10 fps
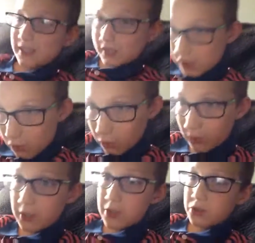
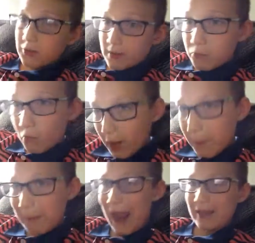soon. Doing more
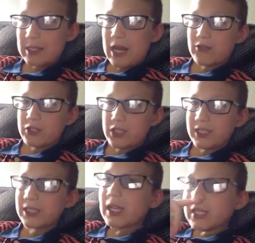bath
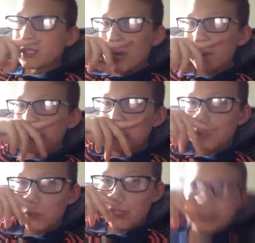challenges. I'm going
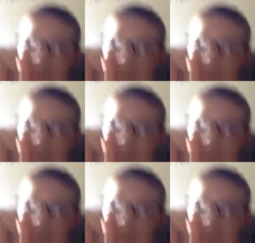to do a